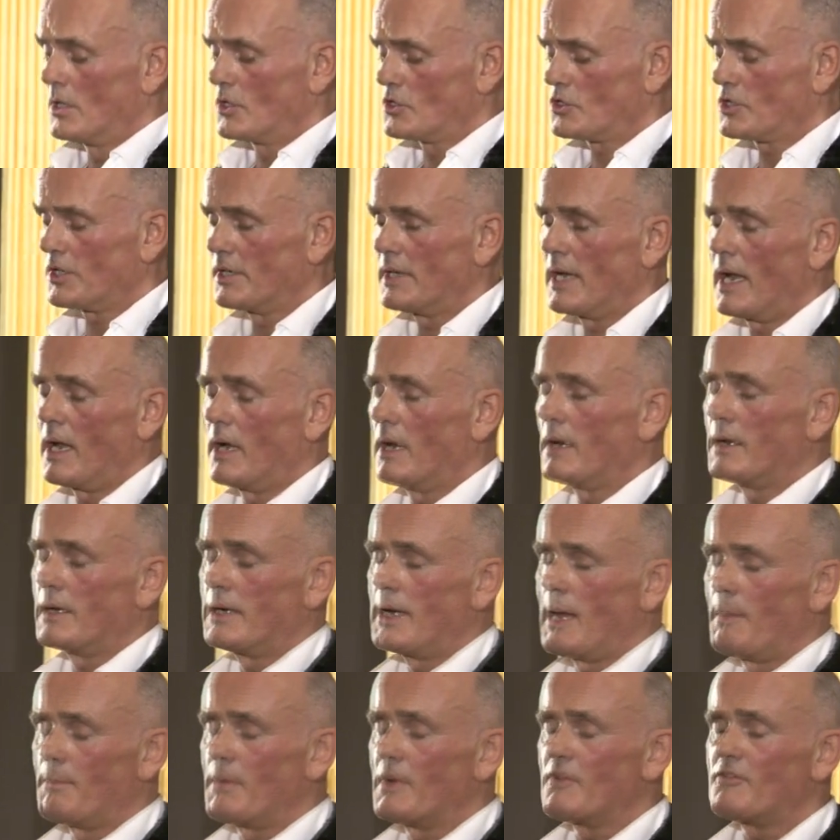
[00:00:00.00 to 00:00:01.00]
Chanel
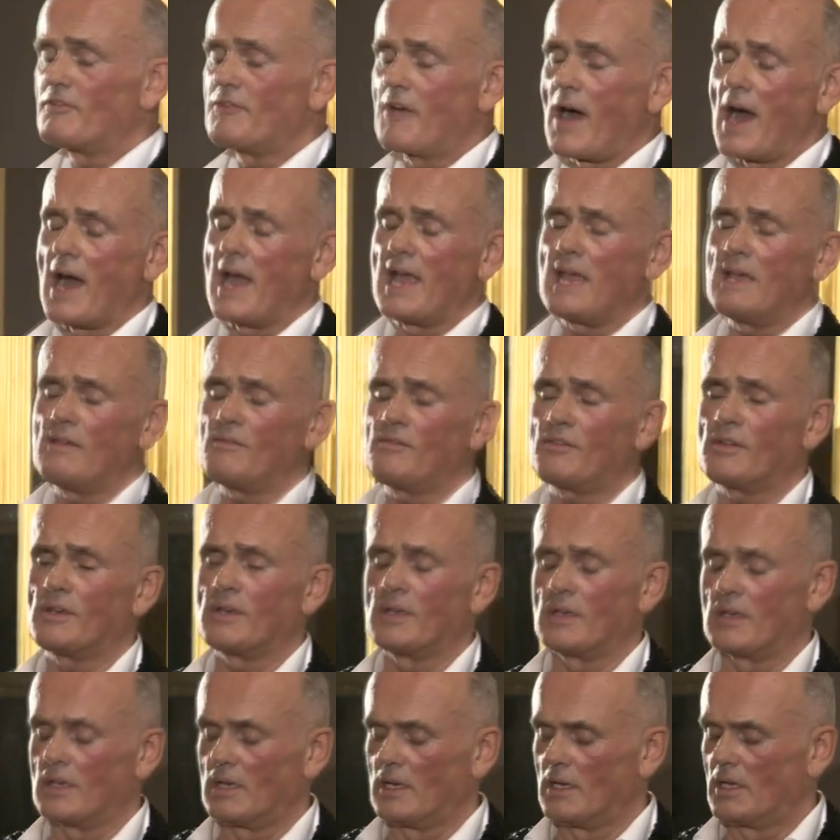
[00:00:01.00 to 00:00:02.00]
number 5,
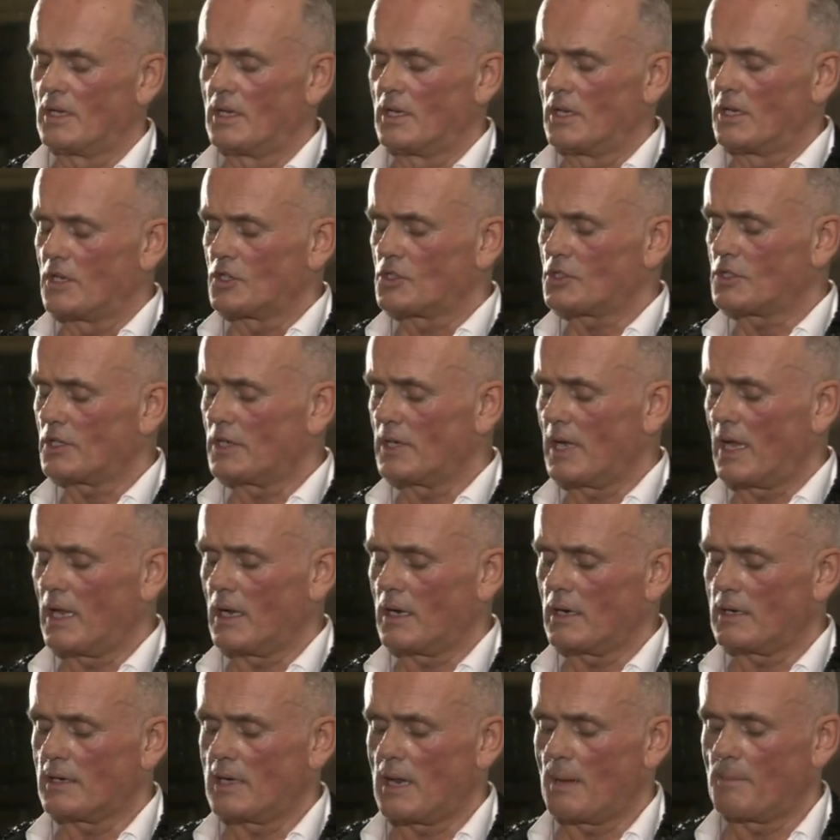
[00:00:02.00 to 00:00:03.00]

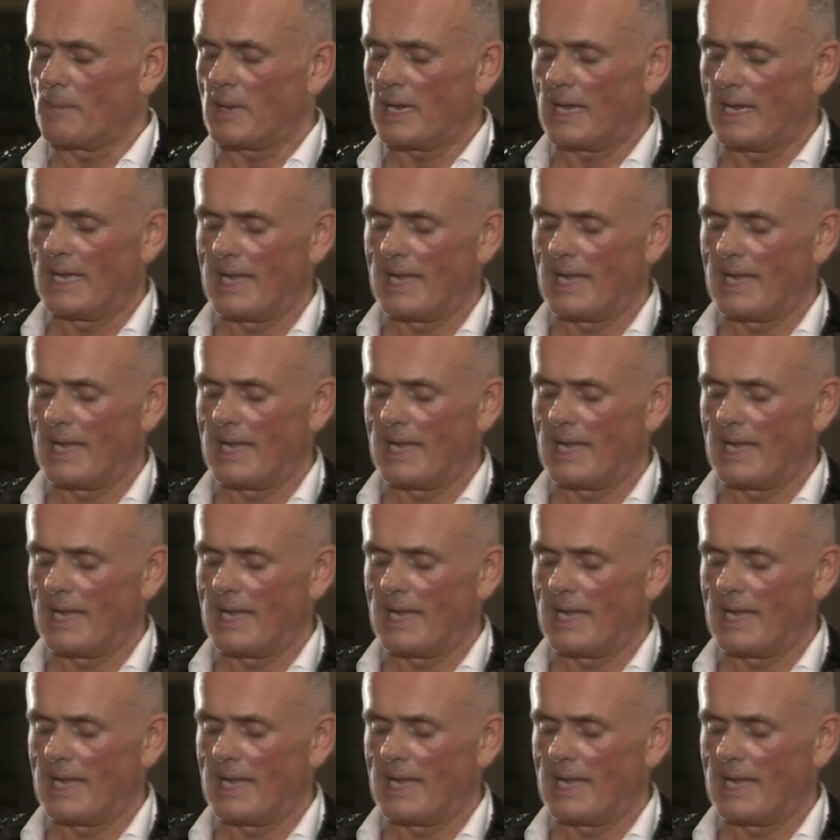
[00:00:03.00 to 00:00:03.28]
Chanel number